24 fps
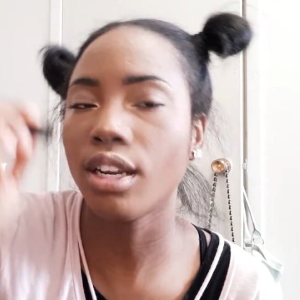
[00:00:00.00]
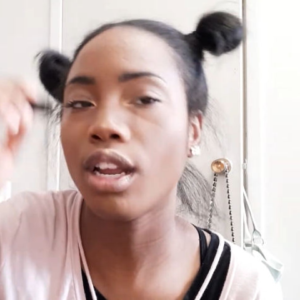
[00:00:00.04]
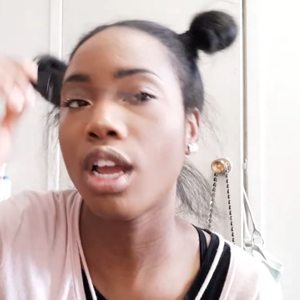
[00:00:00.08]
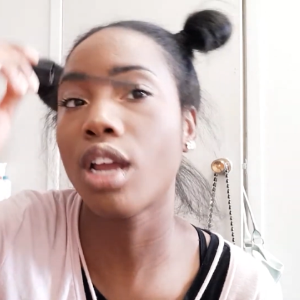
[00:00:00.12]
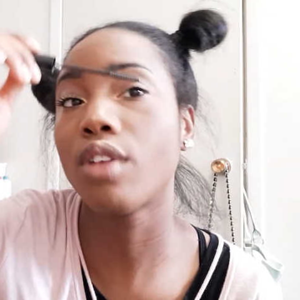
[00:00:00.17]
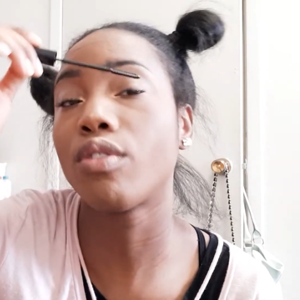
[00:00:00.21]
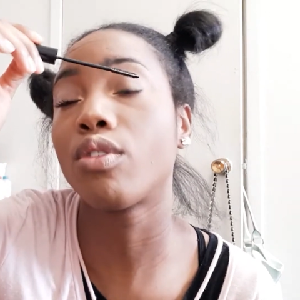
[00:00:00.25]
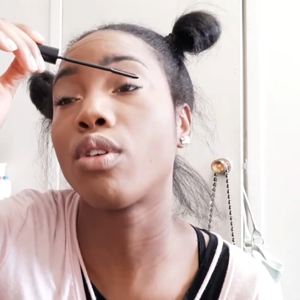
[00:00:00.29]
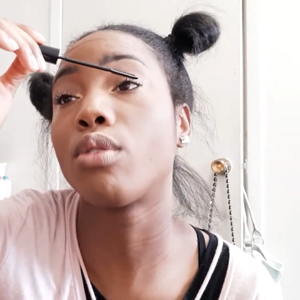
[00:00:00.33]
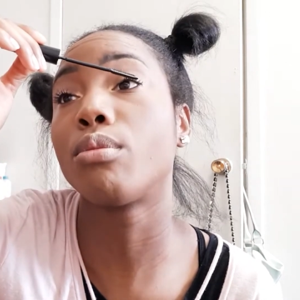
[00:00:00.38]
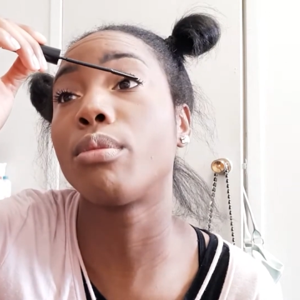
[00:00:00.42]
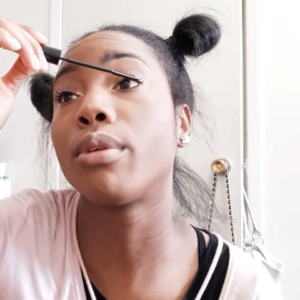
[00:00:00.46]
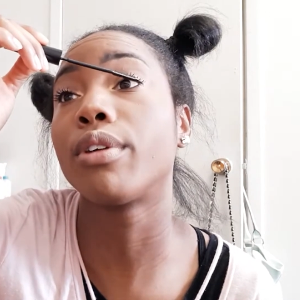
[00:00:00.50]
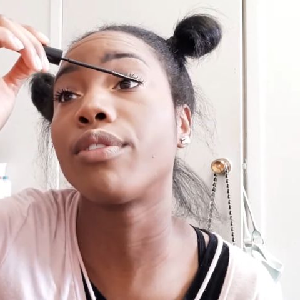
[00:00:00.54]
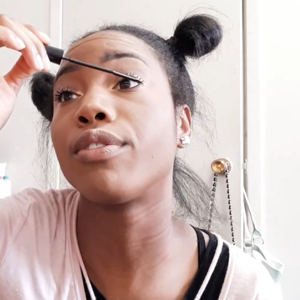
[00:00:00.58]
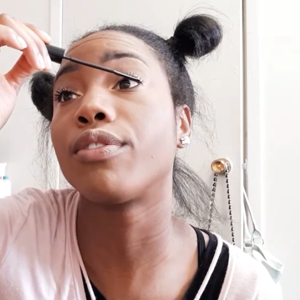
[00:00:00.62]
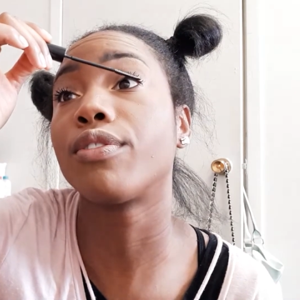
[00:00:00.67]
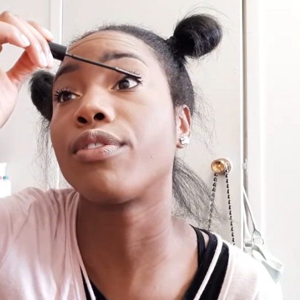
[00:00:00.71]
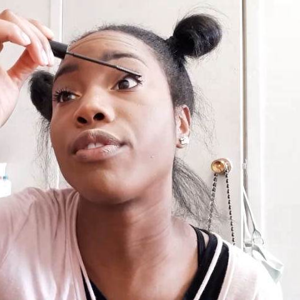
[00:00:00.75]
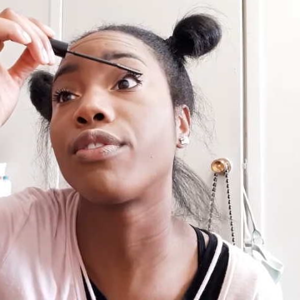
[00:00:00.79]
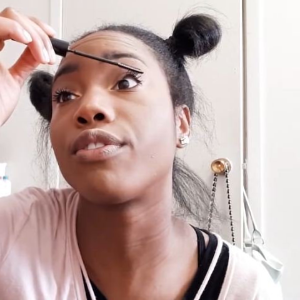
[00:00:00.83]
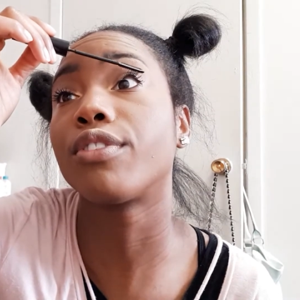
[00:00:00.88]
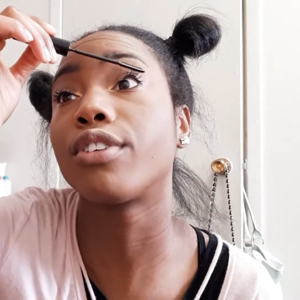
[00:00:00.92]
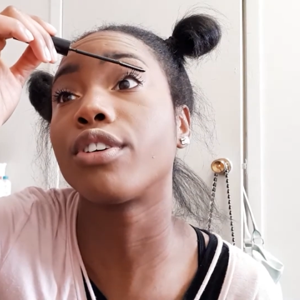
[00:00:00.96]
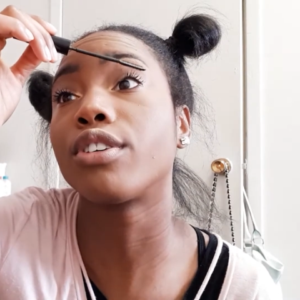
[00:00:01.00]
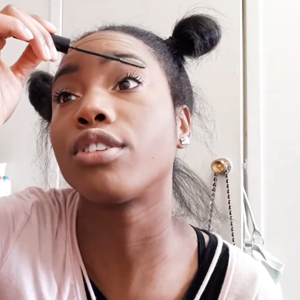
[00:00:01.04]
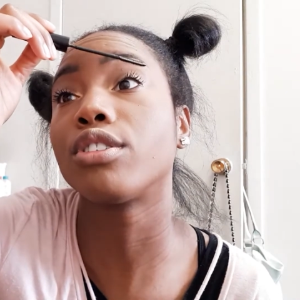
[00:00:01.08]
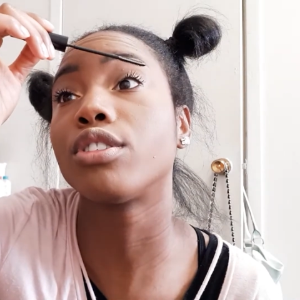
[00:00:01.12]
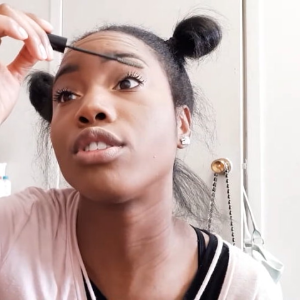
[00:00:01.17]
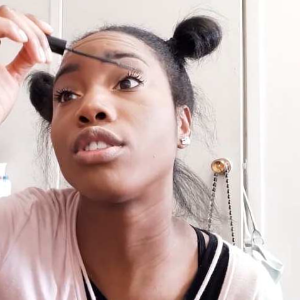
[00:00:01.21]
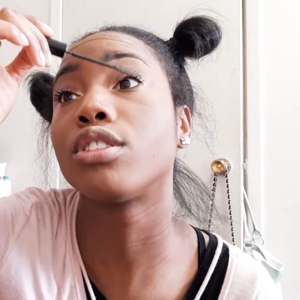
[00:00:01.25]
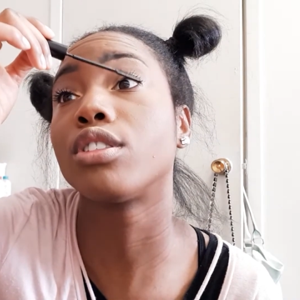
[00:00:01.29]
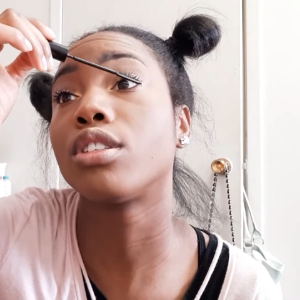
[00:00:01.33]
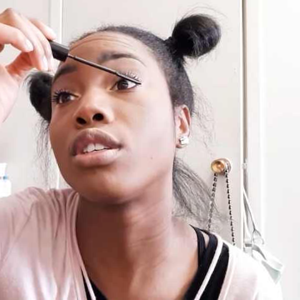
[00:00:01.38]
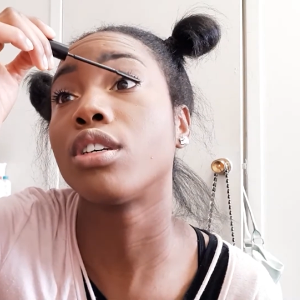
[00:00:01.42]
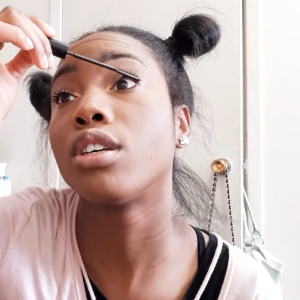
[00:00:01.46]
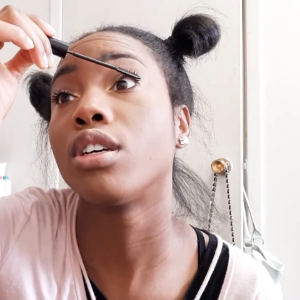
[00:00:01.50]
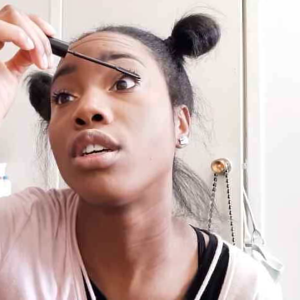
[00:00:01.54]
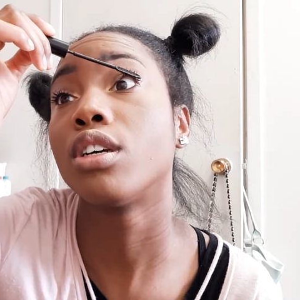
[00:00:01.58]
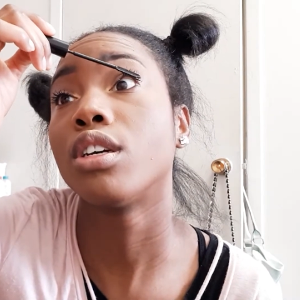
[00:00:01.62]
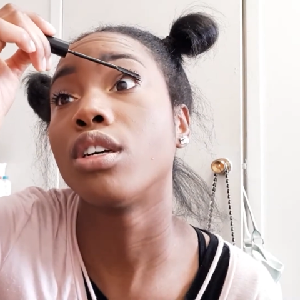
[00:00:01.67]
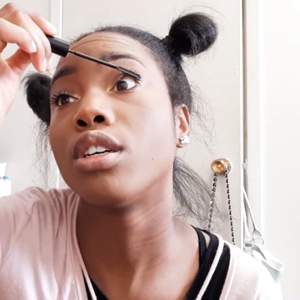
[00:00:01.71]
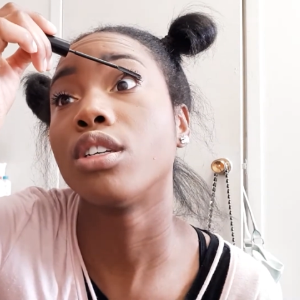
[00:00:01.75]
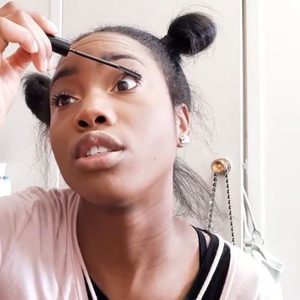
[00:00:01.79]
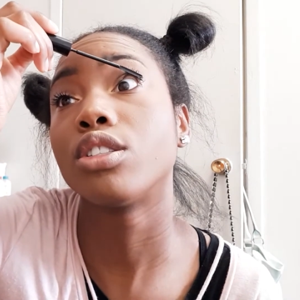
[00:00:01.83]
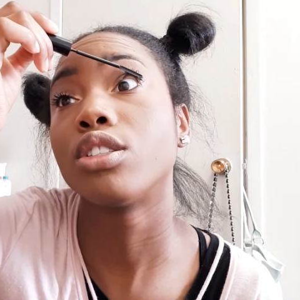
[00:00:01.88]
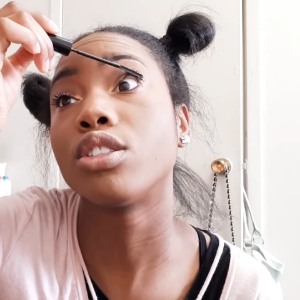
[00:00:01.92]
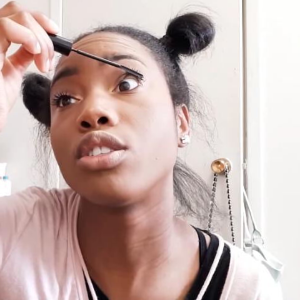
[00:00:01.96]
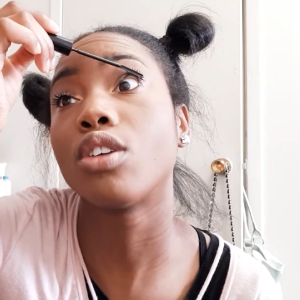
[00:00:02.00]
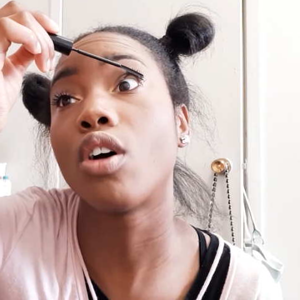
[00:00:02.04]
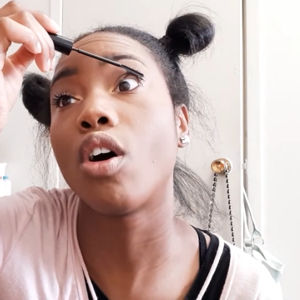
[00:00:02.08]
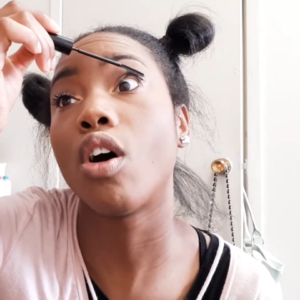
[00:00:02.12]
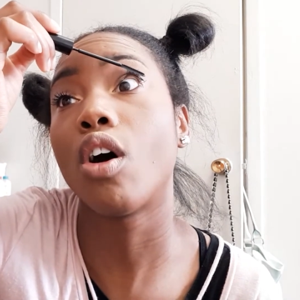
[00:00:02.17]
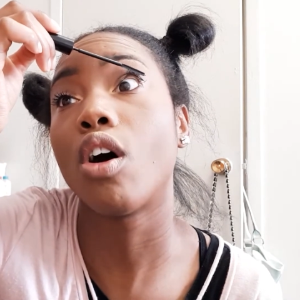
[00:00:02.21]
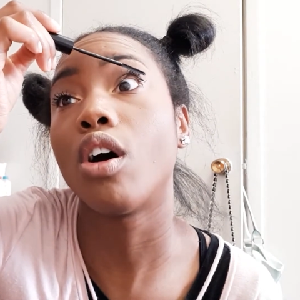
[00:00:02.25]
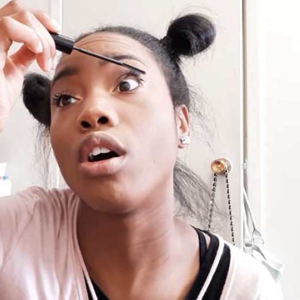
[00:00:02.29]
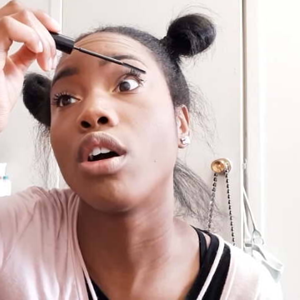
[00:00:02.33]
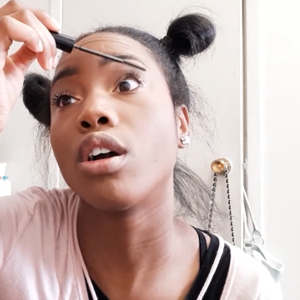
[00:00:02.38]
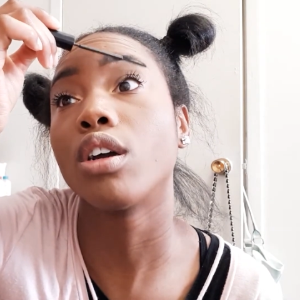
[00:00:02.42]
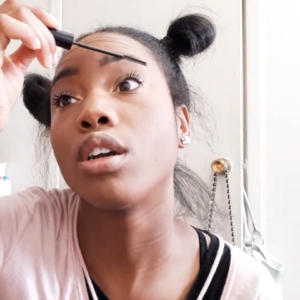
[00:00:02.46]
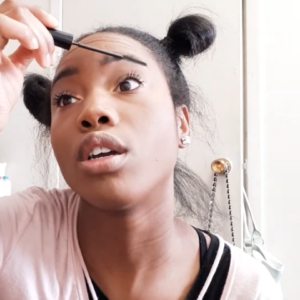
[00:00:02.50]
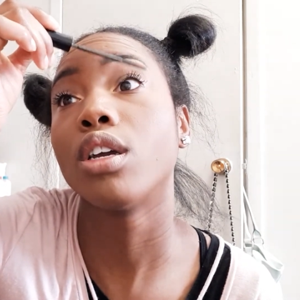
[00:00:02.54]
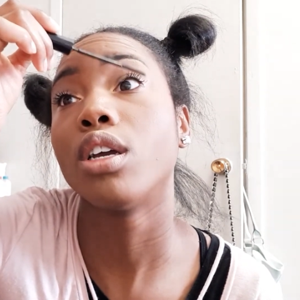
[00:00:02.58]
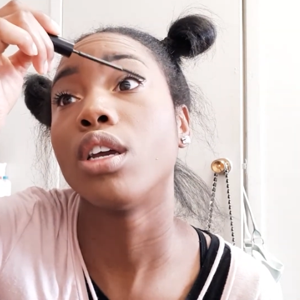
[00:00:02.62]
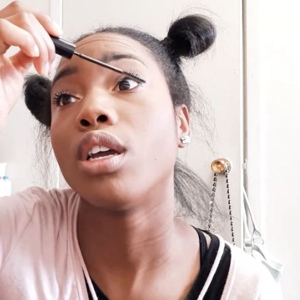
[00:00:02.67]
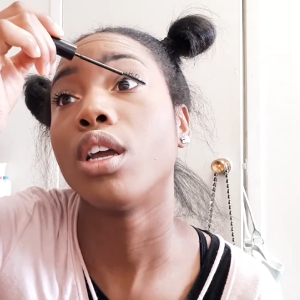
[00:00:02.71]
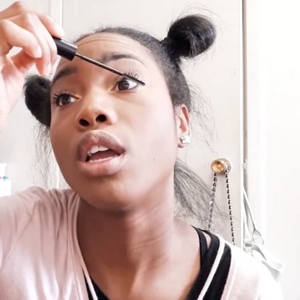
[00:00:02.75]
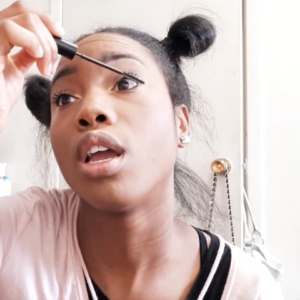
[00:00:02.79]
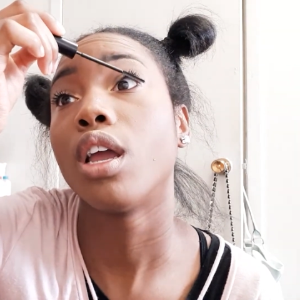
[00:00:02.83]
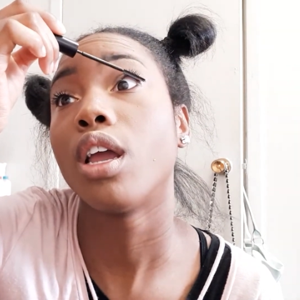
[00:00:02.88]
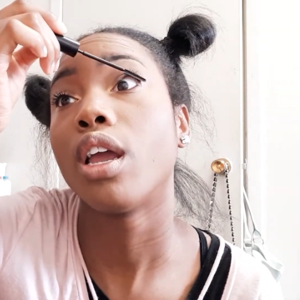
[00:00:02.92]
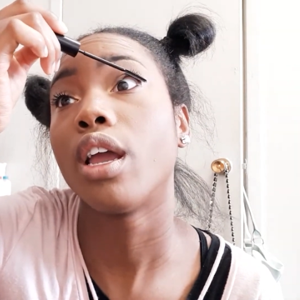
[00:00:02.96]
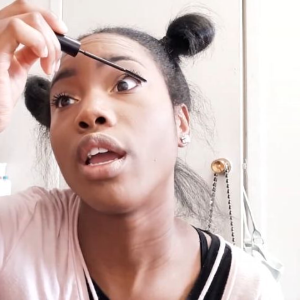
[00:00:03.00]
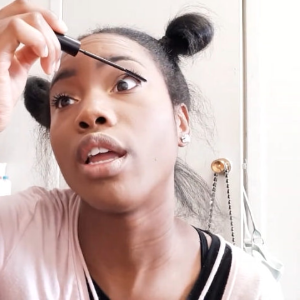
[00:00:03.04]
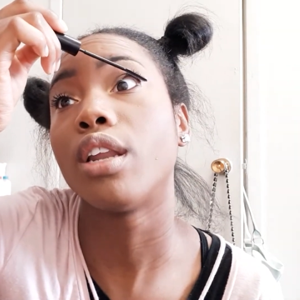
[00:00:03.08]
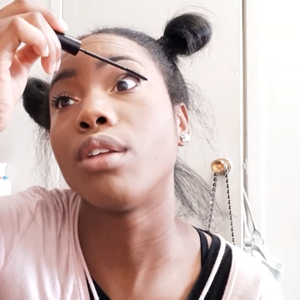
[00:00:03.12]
I wrote my first song, and it